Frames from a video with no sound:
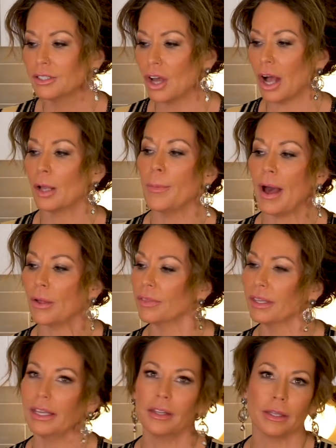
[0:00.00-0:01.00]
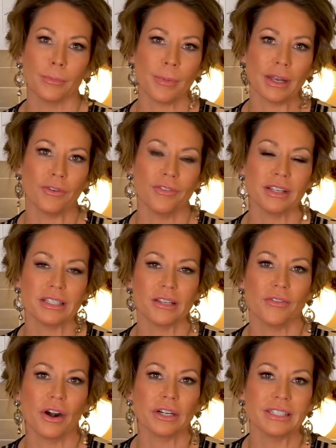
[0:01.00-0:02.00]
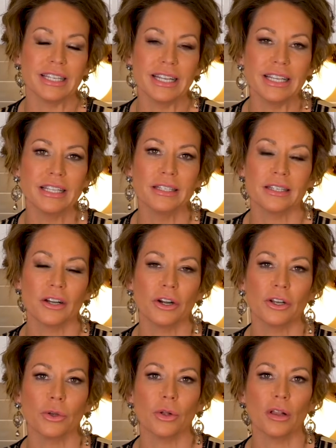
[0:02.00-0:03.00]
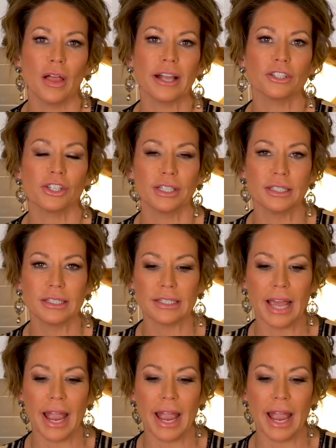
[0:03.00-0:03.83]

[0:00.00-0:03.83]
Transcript: talk about the healing benefits of our teas and our new collections.